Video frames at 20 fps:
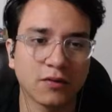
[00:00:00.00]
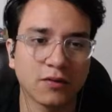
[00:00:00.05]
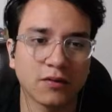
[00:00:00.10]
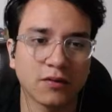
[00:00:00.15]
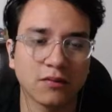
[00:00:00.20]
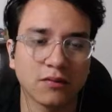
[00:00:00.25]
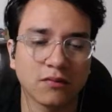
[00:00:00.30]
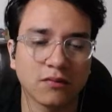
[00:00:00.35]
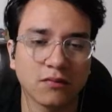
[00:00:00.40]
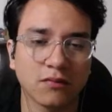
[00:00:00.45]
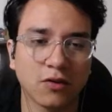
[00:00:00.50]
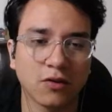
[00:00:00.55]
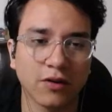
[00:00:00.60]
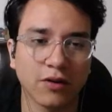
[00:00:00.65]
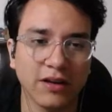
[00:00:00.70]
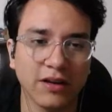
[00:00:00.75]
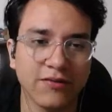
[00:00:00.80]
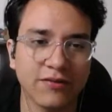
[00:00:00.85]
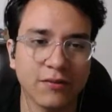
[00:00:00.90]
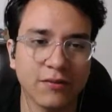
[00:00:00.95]
Or even
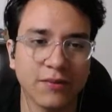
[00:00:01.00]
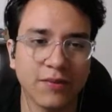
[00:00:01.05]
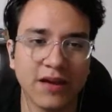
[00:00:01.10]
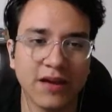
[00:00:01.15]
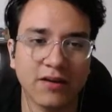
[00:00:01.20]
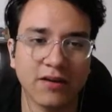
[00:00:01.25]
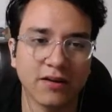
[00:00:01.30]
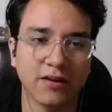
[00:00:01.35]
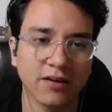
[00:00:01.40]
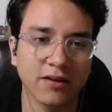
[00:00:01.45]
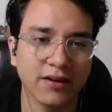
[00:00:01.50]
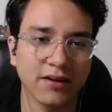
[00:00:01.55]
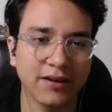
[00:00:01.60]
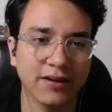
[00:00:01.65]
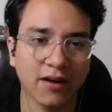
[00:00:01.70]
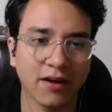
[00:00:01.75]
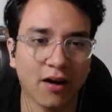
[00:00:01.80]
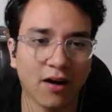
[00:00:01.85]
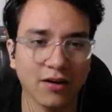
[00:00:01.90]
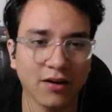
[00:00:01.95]
better, an
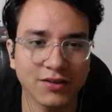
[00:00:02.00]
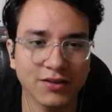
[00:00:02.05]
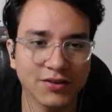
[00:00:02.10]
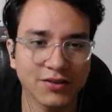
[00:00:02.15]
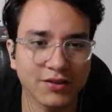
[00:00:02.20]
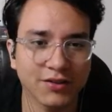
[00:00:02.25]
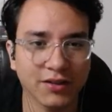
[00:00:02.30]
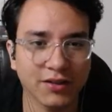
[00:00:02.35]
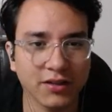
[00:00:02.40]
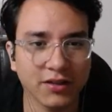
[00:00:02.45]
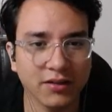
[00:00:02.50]
rster,